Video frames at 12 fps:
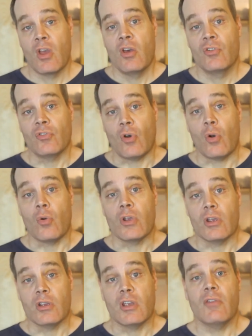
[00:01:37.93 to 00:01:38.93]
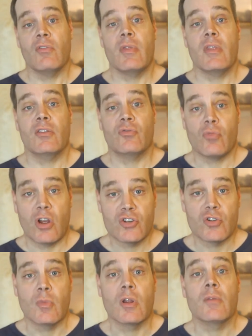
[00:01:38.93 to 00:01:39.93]
So given this
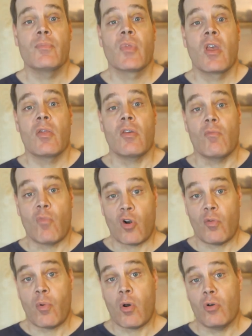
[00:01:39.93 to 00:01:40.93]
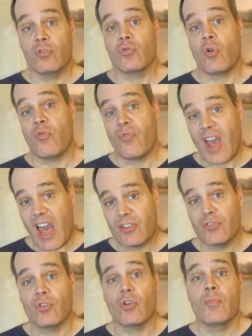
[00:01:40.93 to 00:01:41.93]
regimen, the morph boas grow
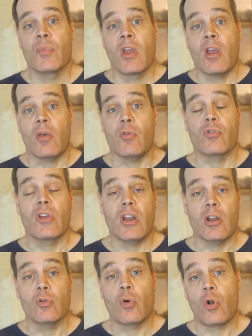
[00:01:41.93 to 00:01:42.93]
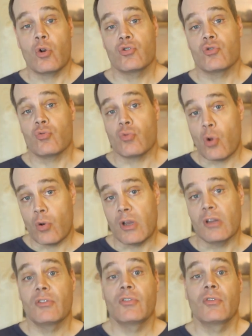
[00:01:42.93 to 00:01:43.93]
faster and they're getting larger
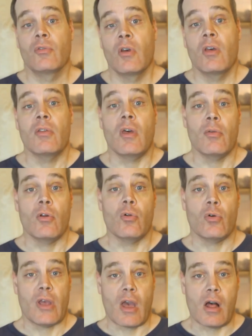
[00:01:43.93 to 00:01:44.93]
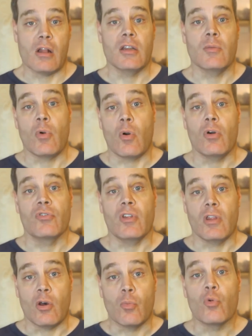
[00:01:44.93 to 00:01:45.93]
rodents than the locality boas,
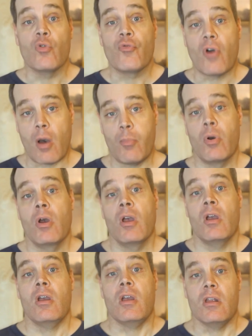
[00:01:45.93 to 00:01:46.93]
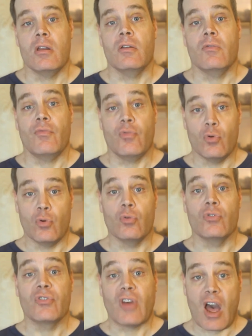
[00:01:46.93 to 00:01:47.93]
and they'll move up in
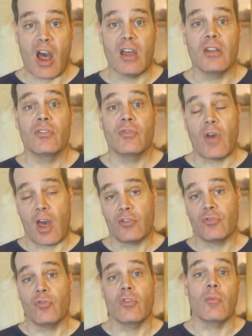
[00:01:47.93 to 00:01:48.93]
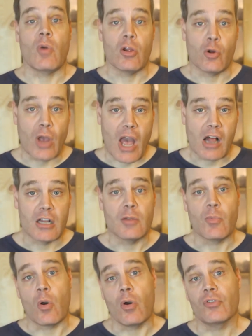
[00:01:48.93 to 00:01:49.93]
food size faster than my locality
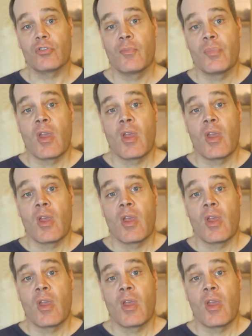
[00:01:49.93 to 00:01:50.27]
boas,